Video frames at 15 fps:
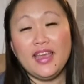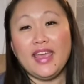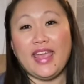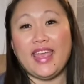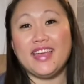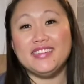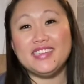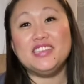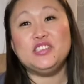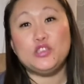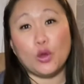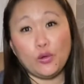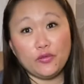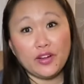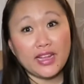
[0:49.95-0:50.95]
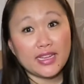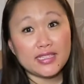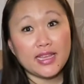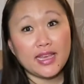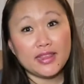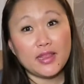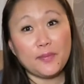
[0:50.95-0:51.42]
And don't forget to
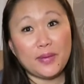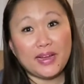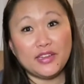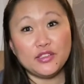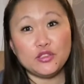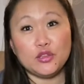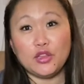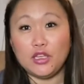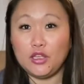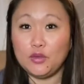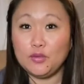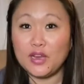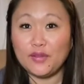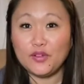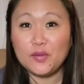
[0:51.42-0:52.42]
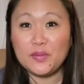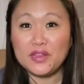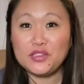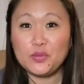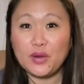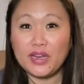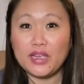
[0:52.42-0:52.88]
hit the bell so that you never
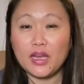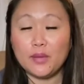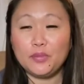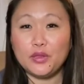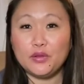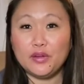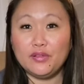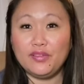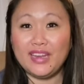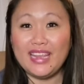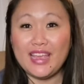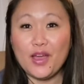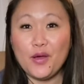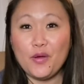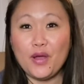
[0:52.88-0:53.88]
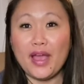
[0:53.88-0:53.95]
miss when I upload a video.